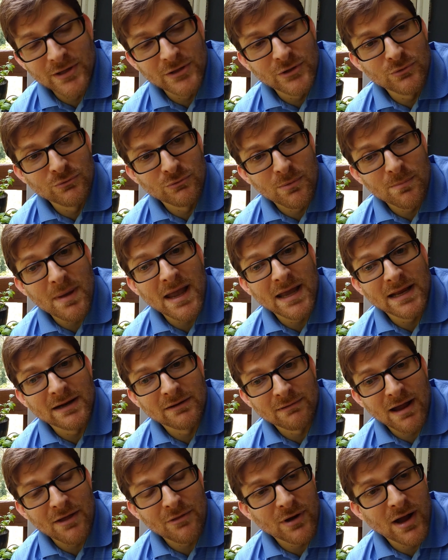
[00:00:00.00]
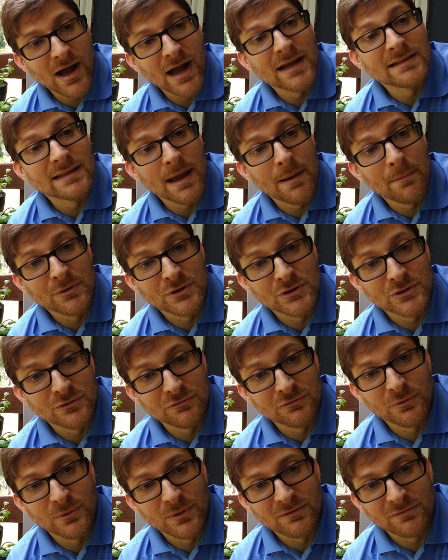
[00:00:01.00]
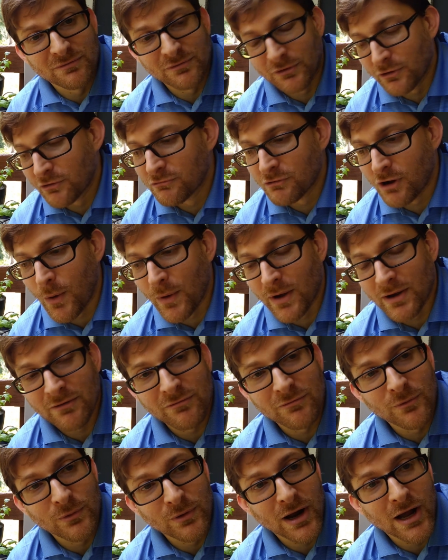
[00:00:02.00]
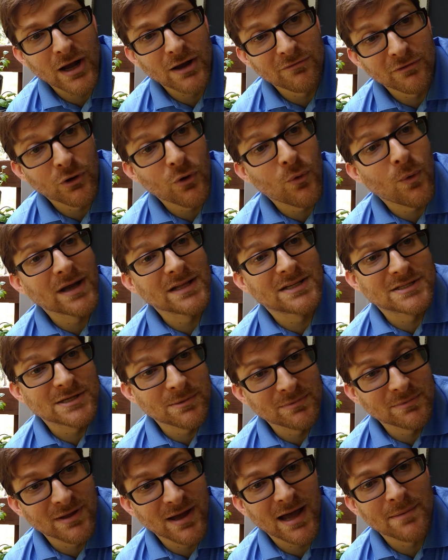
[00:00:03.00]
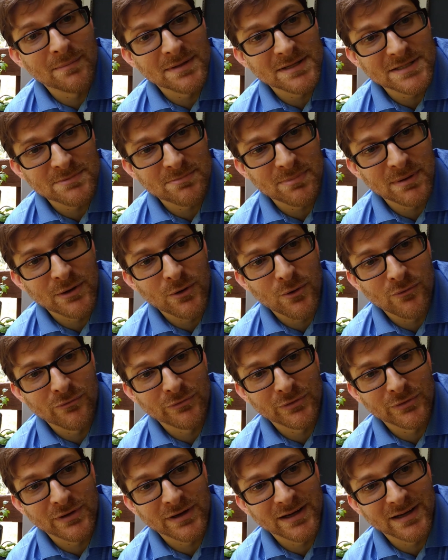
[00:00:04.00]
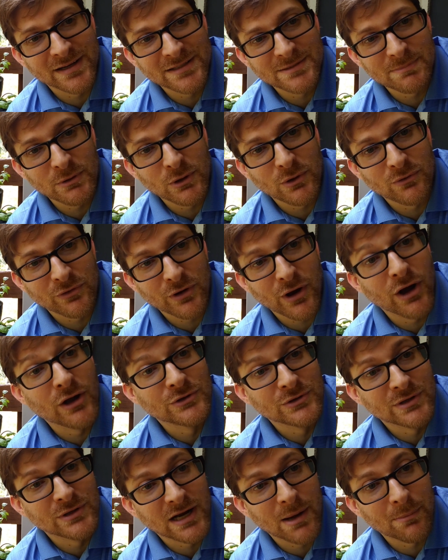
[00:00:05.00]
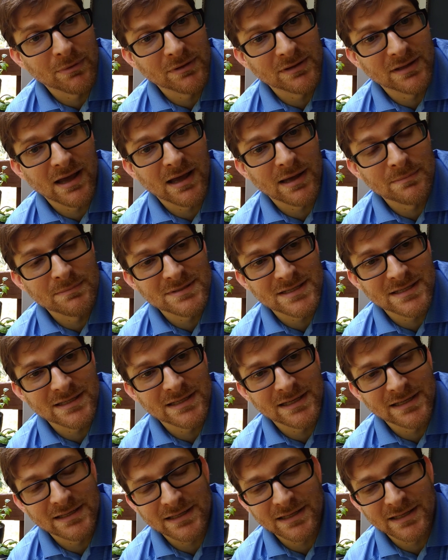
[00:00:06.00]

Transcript: to remain a rather high temperature for growing for quite some time. It's been over 100 a couple times